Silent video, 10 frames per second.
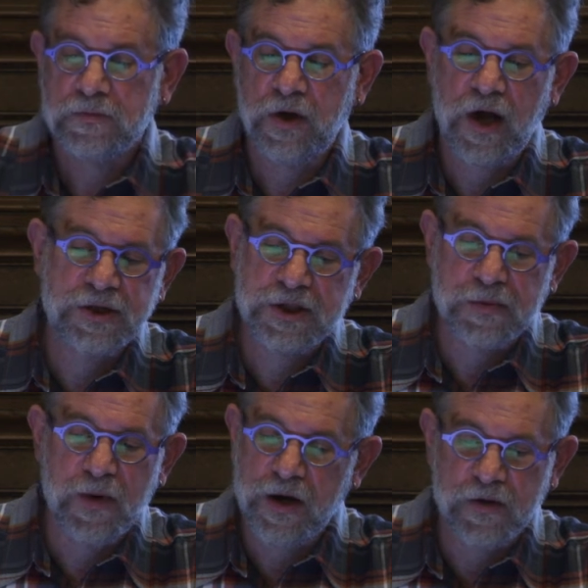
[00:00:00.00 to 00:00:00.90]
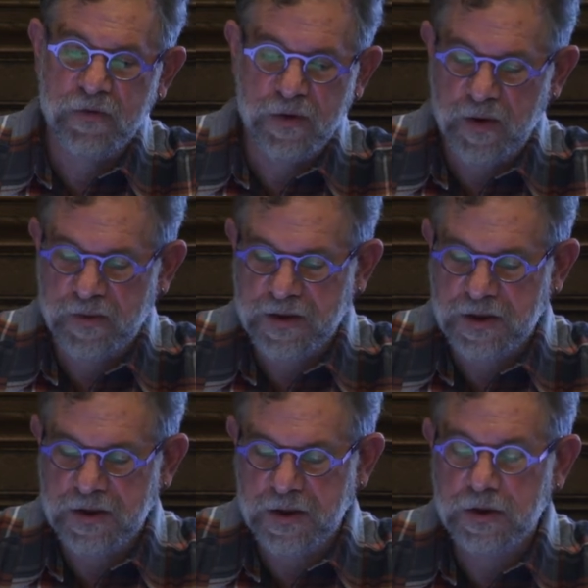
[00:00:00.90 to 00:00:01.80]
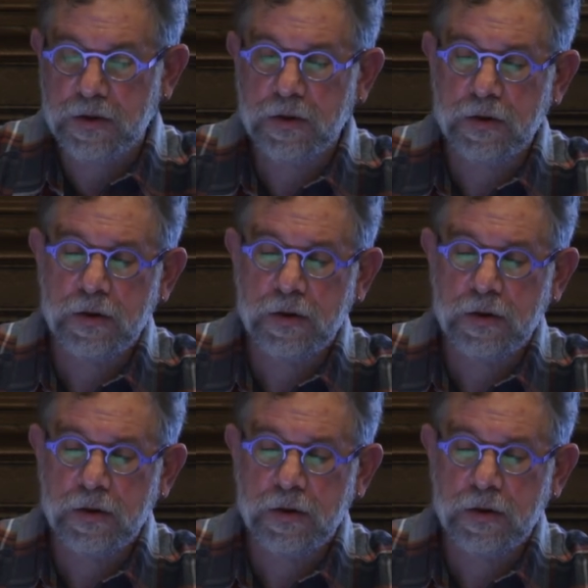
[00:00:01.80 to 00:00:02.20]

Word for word: Or I'll just mock it for the moment because it's easier.